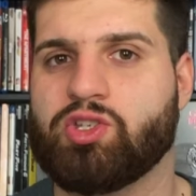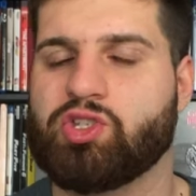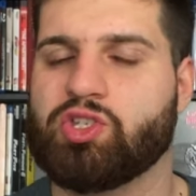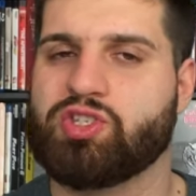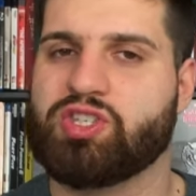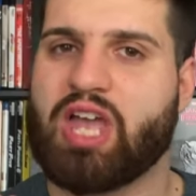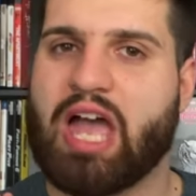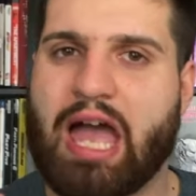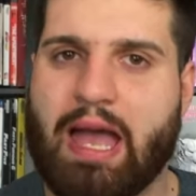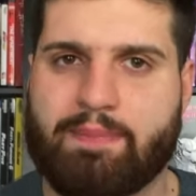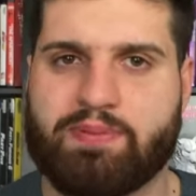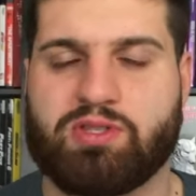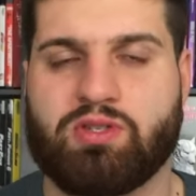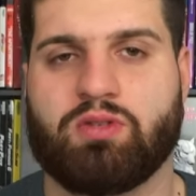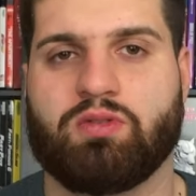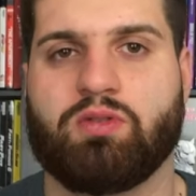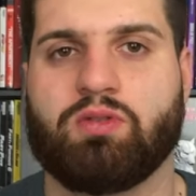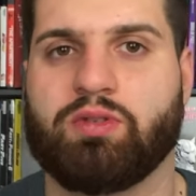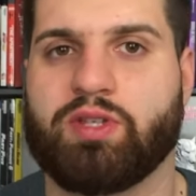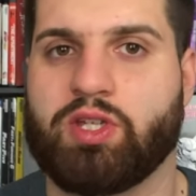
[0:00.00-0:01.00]
just
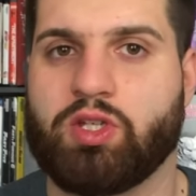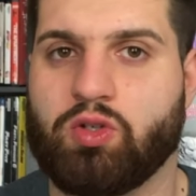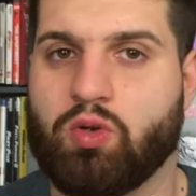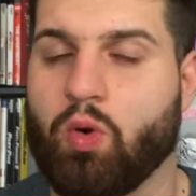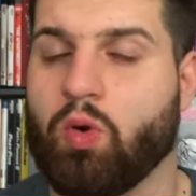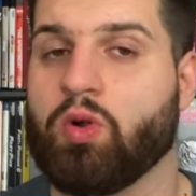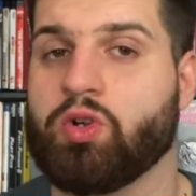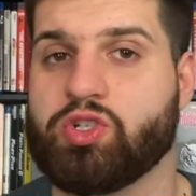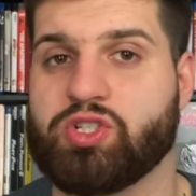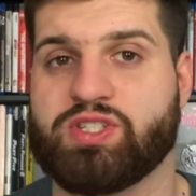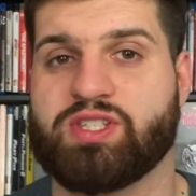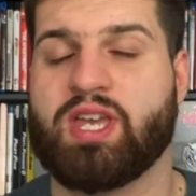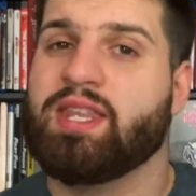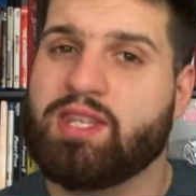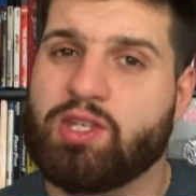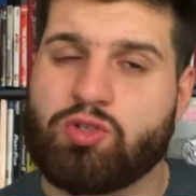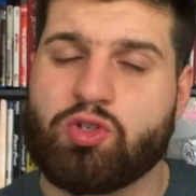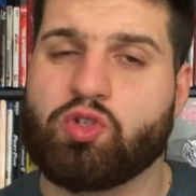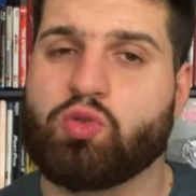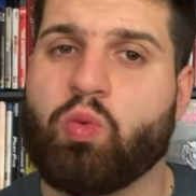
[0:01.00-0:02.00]
absolutely gorgeous.
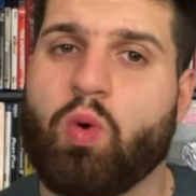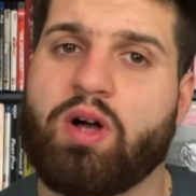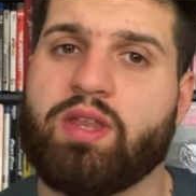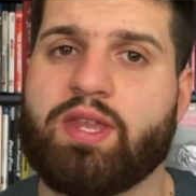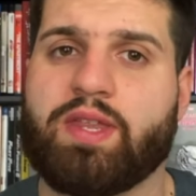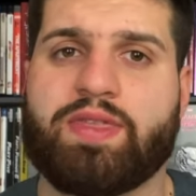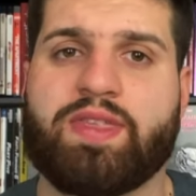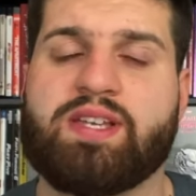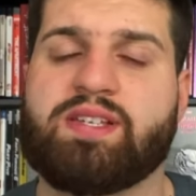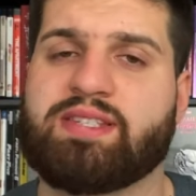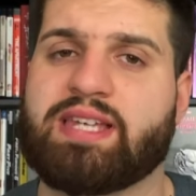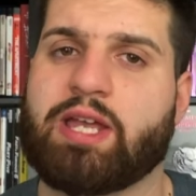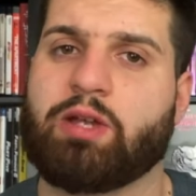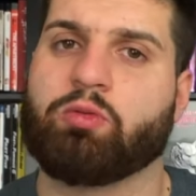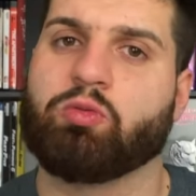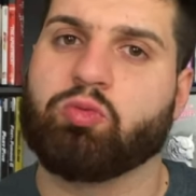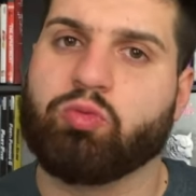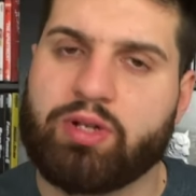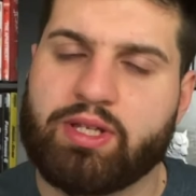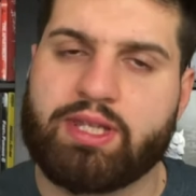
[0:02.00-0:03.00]
This was one of the things I
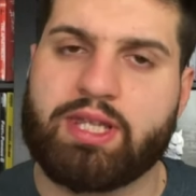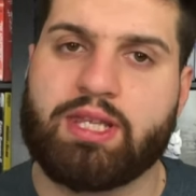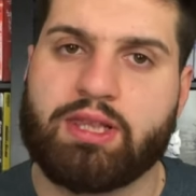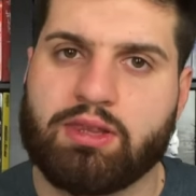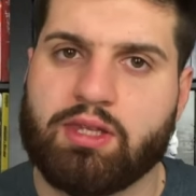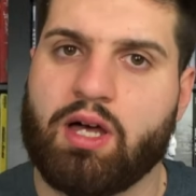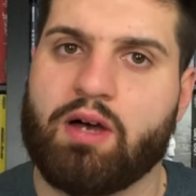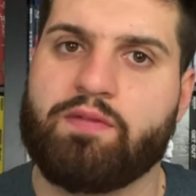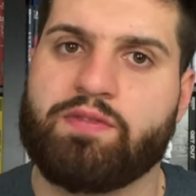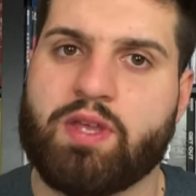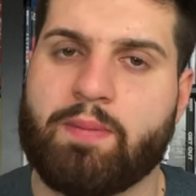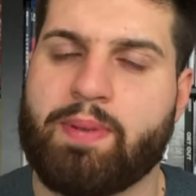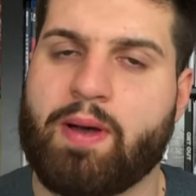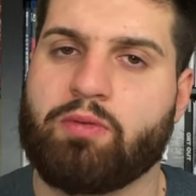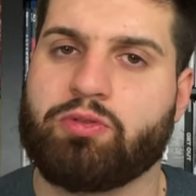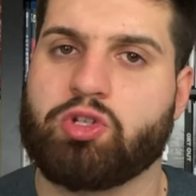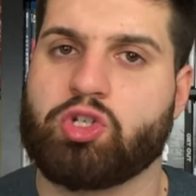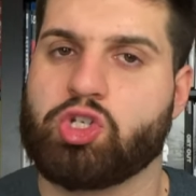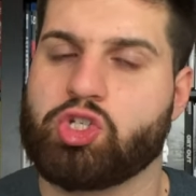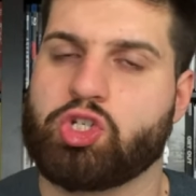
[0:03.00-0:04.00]
really loved
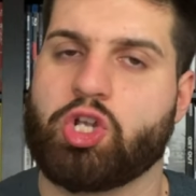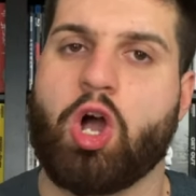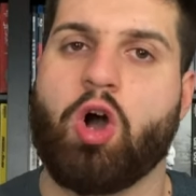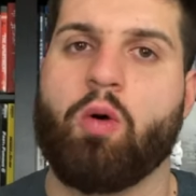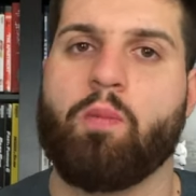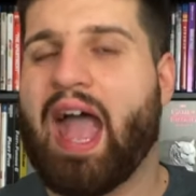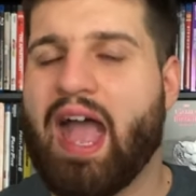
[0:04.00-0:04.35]
about the show.